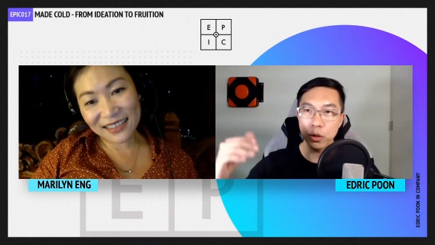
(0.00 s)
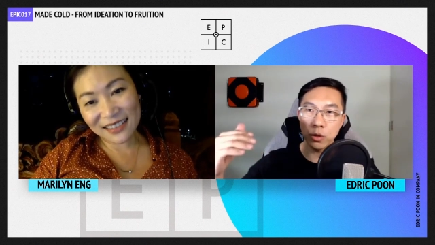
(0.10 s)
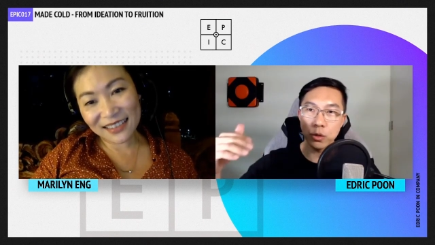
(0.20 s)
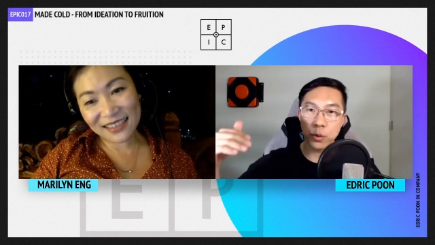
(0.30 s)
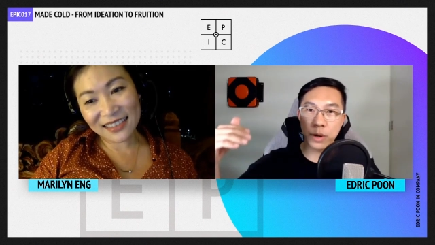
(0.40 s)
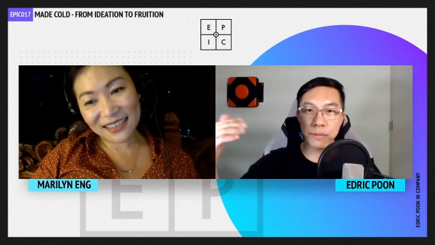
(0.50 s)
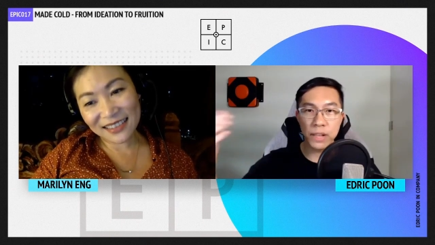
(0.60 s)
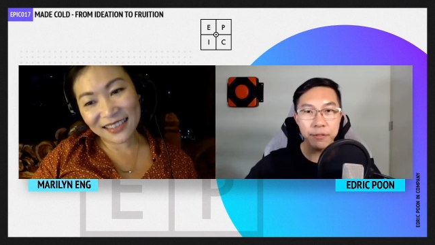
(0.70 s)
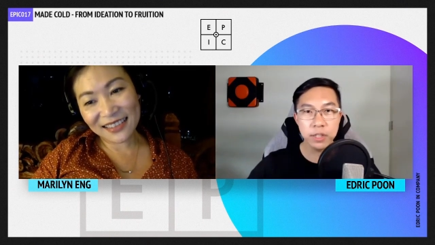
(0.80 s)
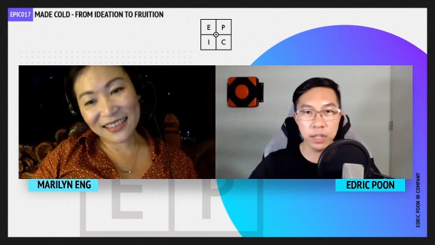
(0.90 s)
Speaker 1: those who have
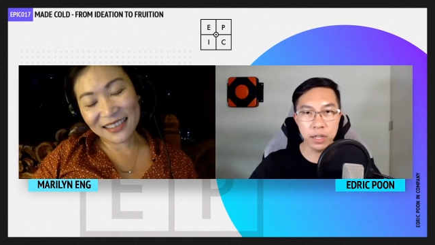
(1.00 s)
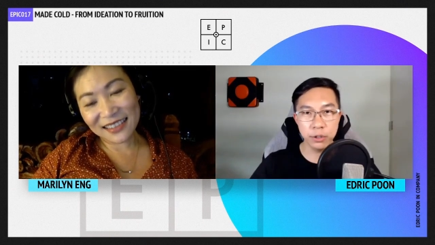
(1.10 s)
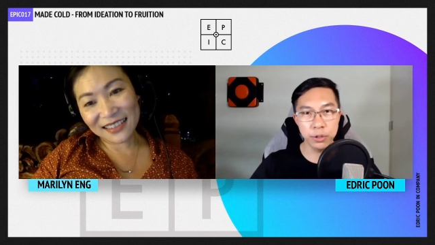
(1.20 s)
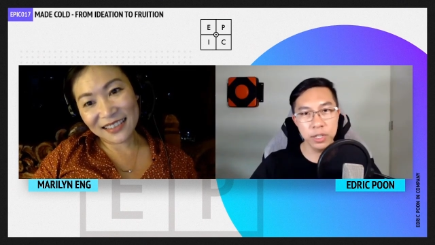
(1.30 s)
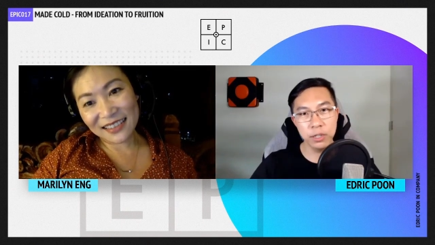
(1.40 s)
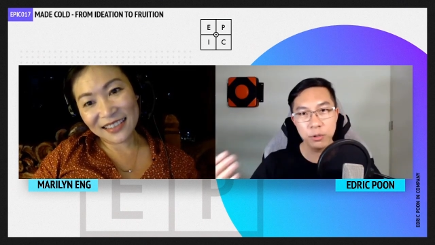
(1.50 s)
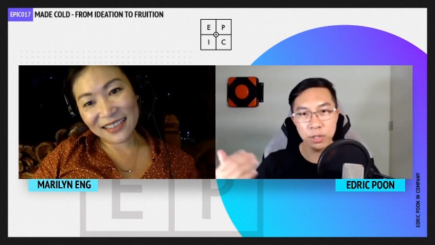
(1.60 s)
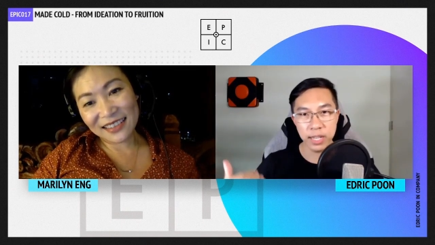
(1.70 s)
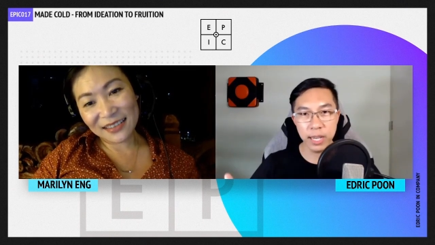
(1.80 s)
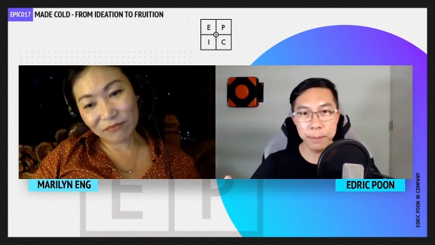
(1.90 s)
left the country and
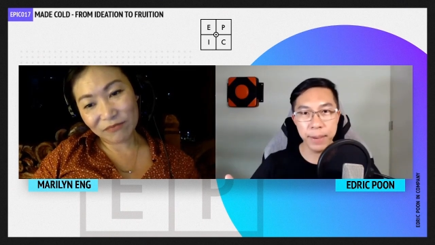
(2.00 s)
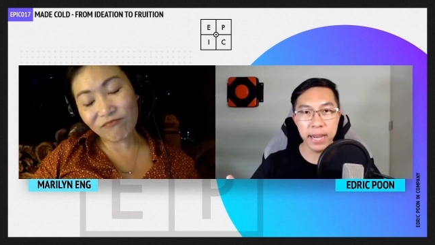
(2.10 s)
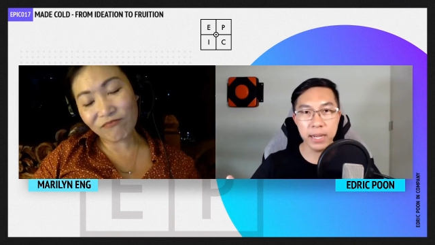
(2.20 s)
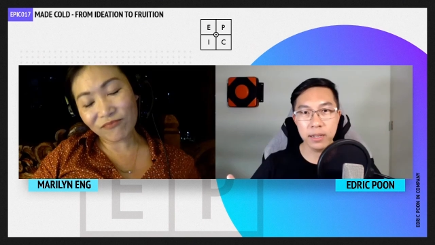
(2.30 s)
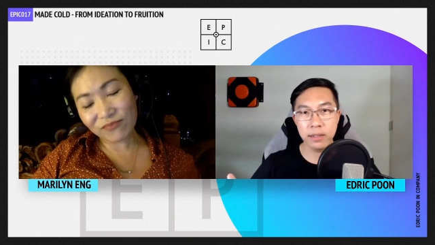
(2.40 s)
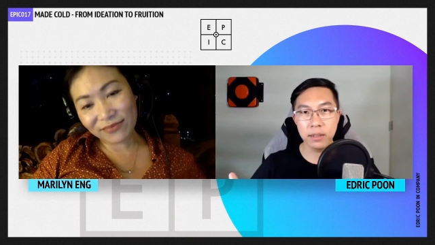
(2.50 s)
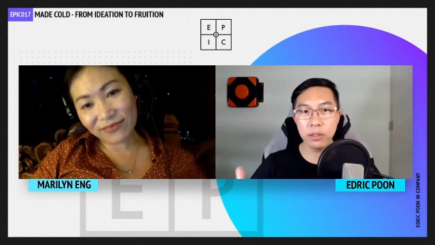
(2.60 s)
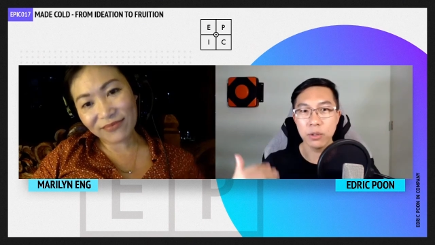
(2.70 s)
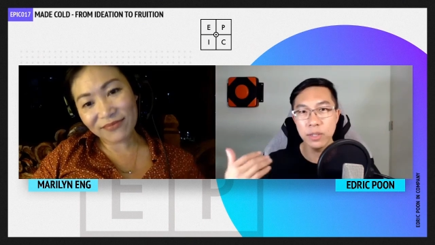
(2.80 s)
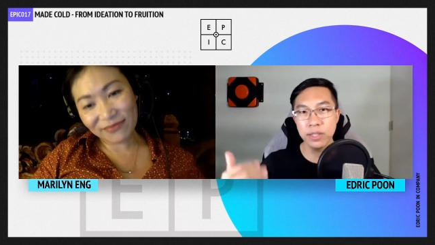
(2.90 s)
those that came back,
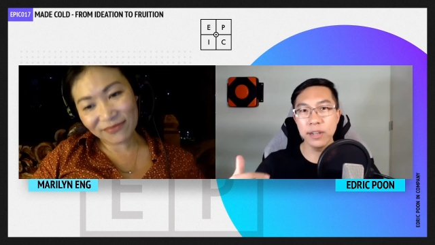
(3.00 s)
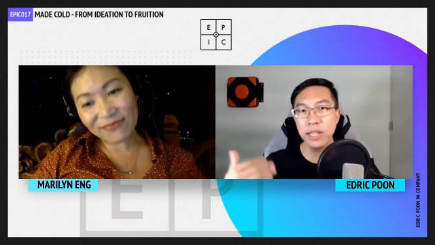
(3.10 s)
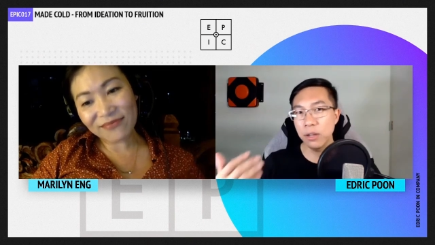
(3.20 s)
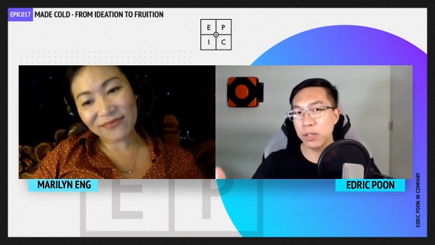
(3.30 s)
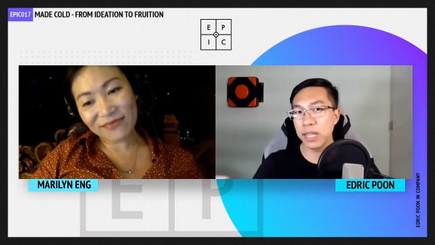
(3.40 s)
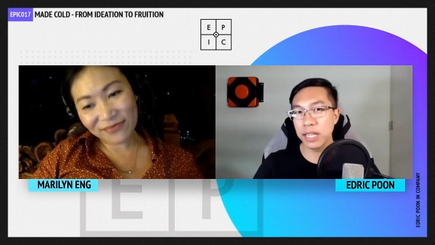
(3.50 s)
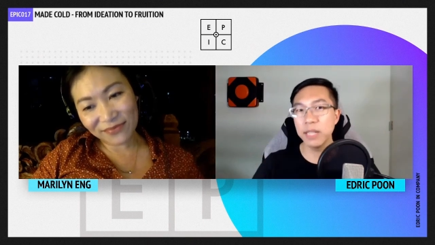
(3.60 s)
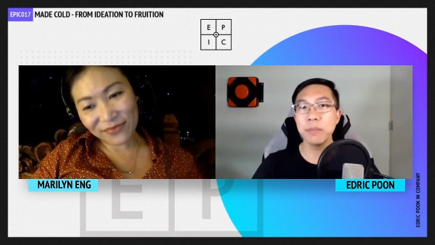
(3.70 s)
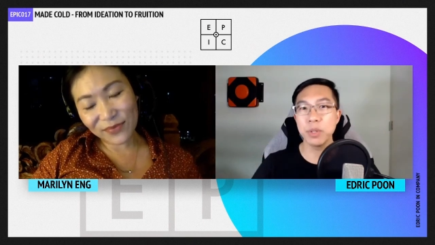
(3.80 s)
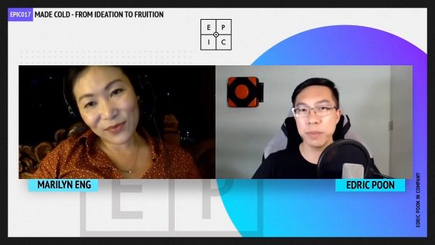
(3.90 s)
you know, is there an
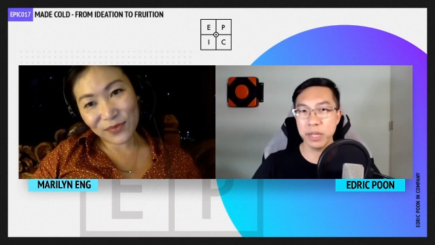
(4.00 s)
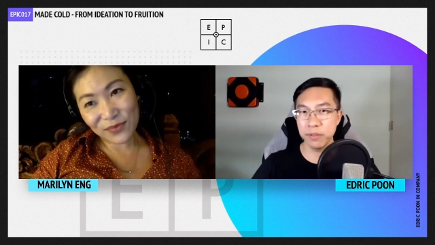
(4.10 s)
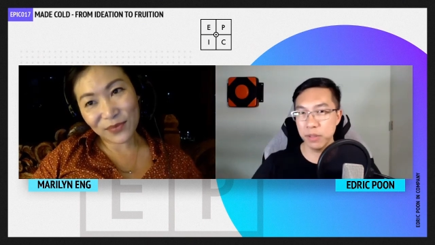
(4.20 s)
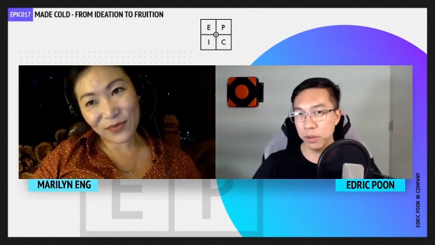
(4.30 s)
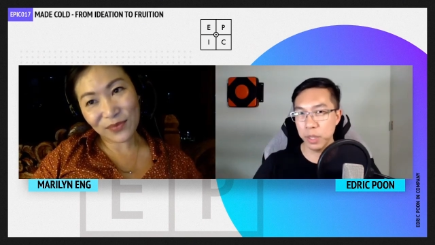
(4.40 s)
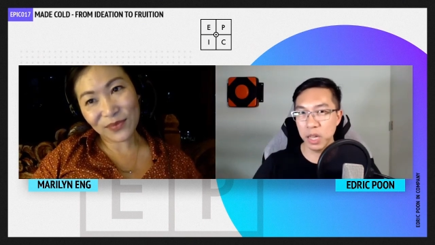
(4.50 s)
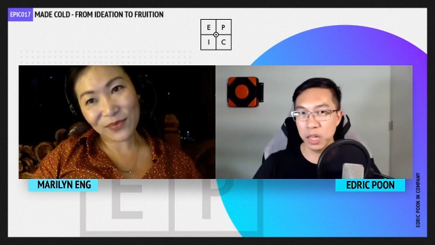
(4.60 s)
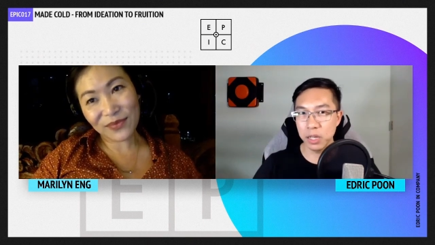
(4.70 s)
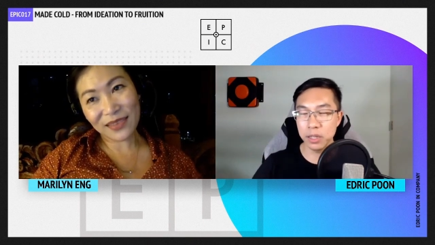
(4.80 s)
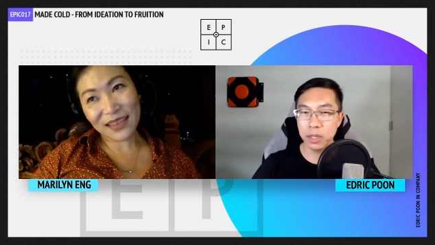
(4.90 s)
outside-in perspective that we
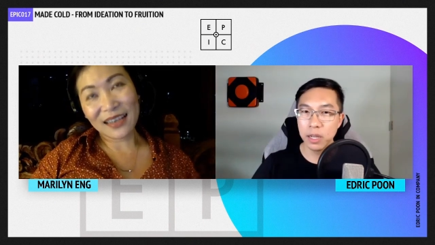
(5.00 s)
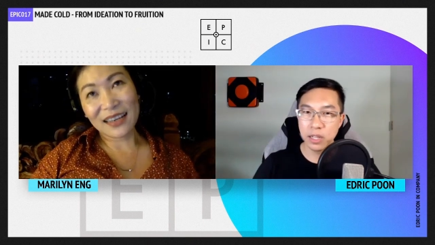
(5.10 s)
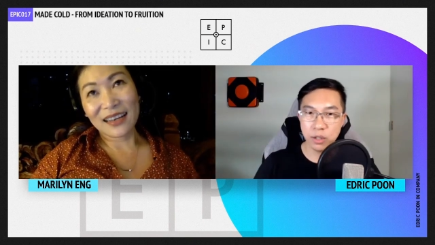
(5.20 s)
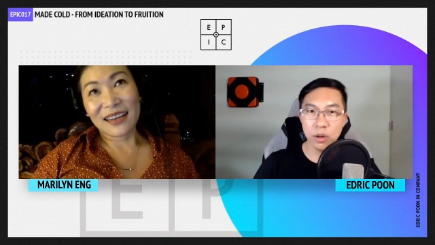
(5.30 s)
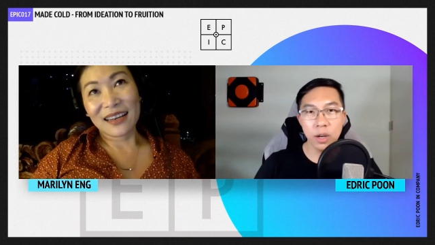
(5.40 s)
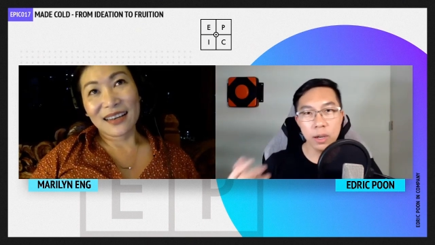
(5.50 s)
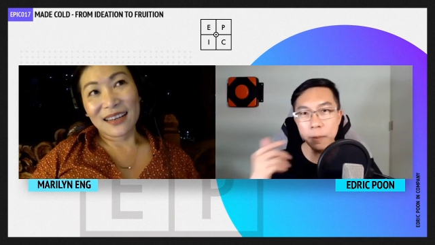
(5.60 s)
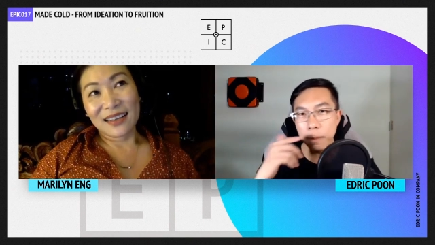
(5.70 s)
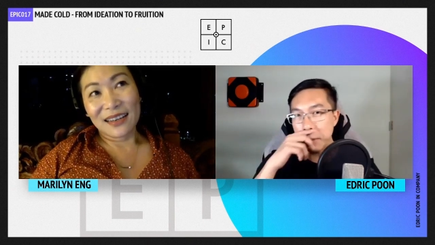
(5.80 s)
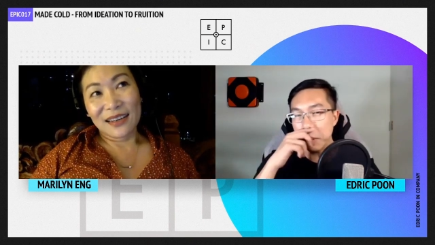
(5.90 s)
can learn?
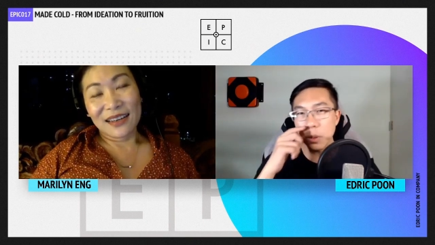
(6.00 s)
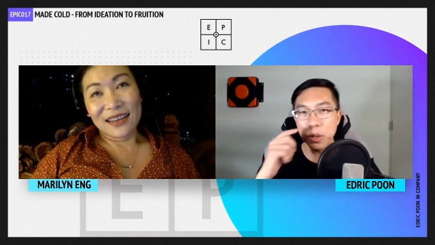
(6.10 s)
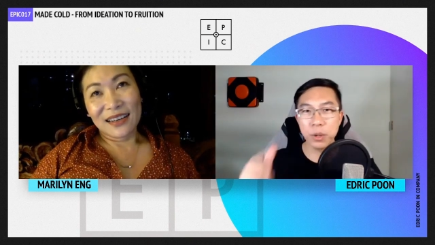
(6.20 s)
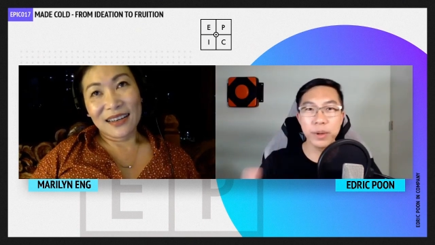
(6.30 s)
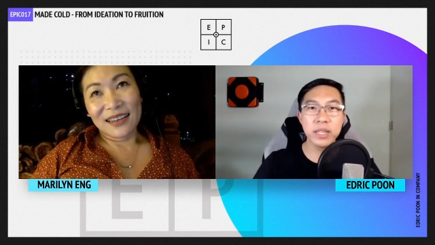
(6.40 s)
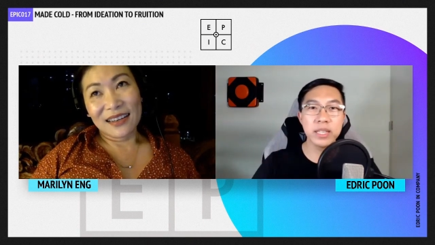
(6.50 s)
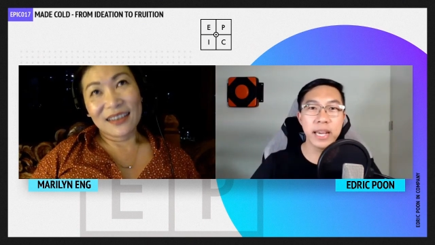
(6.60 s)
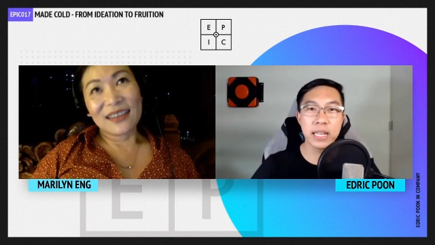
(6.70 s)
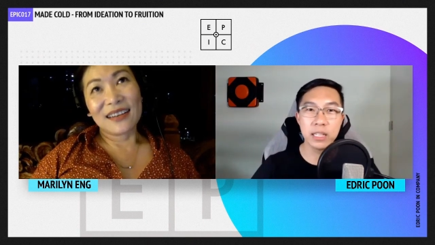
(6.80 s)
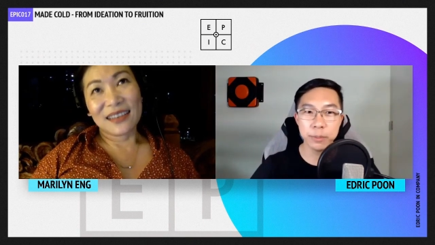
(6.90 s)
So maybe you could go into
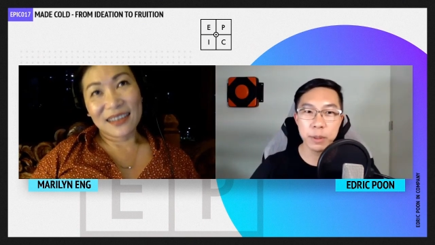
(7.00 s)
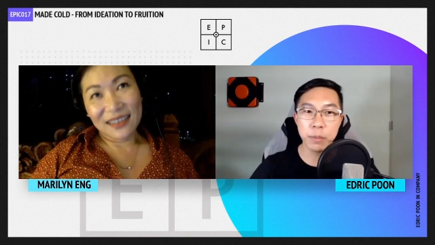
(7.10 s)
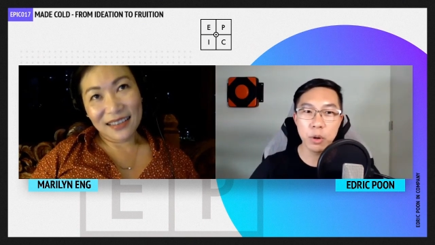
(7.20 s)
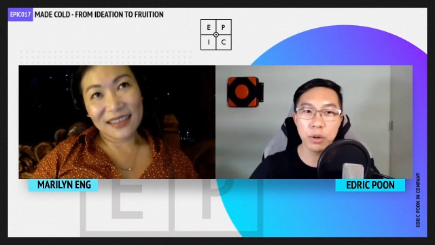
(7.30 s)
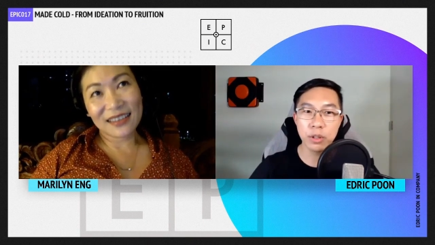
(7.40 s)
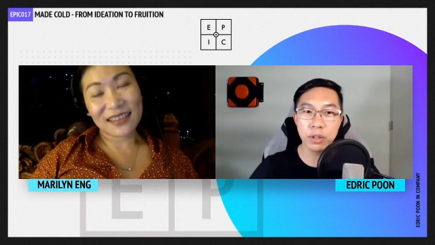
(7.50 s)
that a little bit more, you